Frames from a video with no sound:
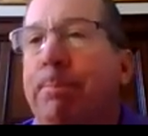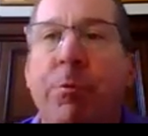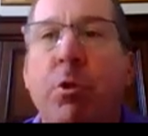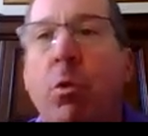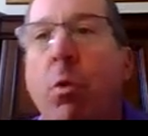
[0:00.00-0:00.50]

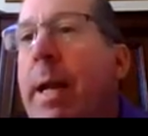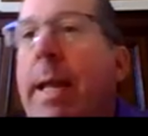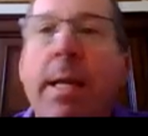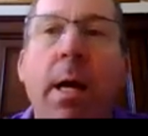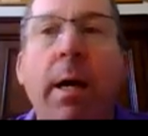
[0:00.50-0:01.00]

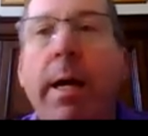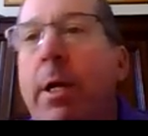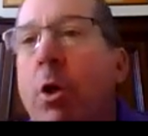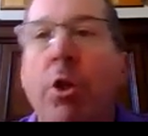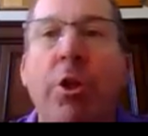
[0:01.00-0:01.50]
29
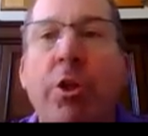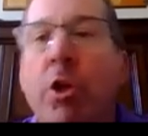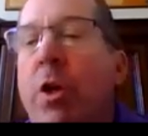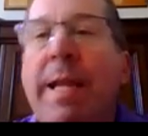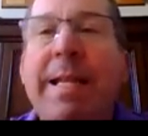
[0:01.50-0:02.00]
or
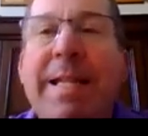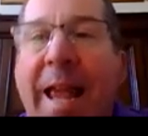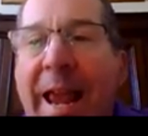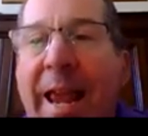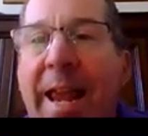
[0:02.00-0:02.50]

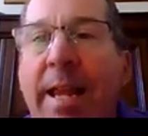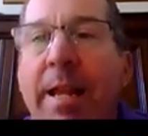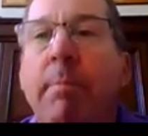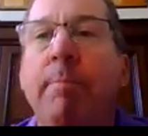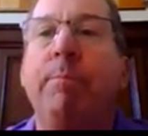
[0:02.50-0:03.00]
30-day
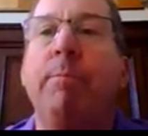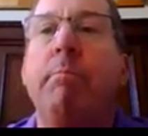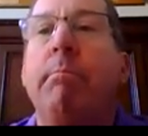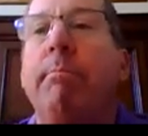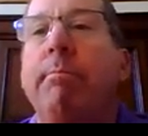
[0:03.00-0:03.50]

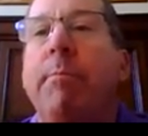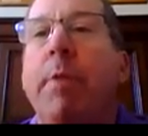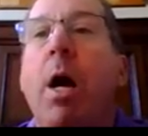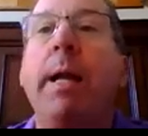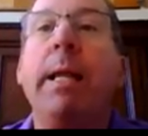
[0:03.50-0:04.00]

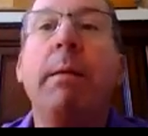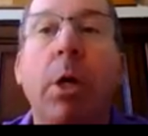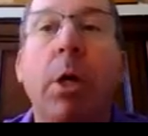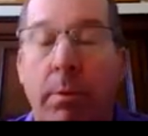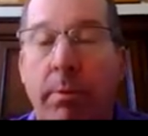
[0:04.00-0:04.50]

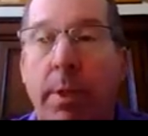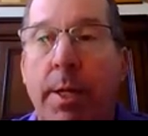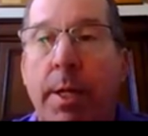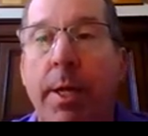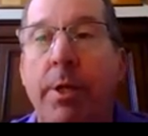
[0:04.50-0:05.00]
honeymoon
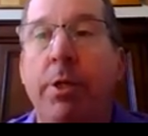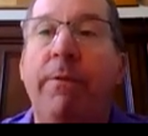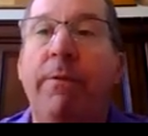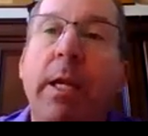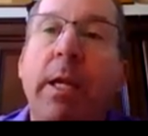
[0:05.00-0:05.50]
to
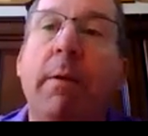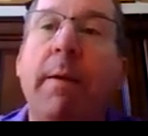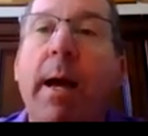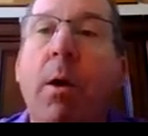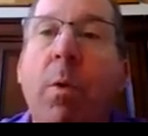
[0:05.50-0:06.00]
figure
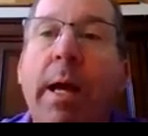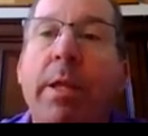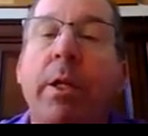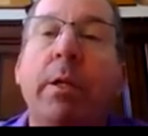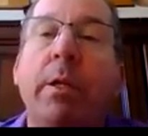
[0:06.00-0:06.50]
out
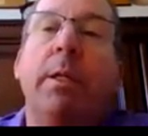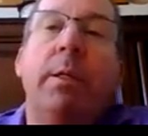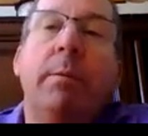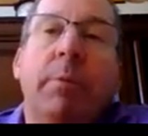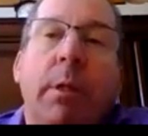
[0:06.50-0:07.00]
whether
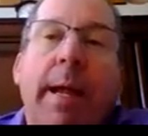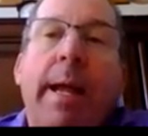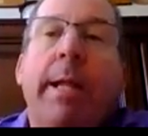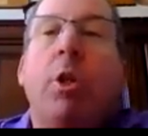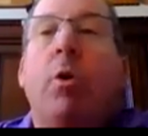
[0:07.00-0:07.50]
the
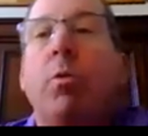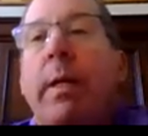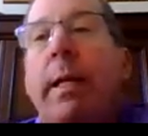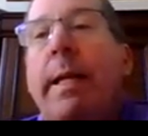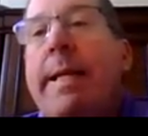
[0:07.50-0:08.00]
landlord
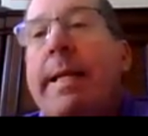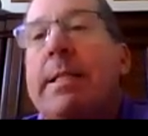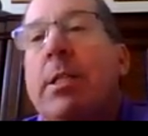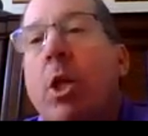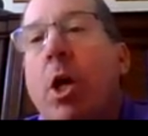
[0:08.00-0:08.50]
really gets
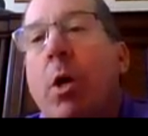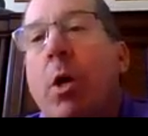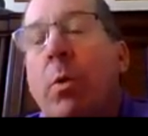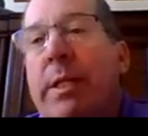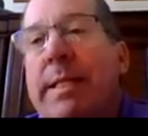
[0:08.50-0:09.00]
along
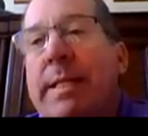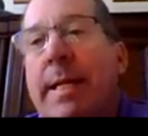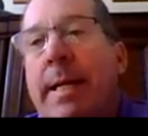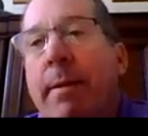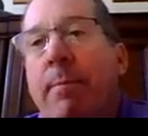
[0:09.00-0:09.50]
with this tenant.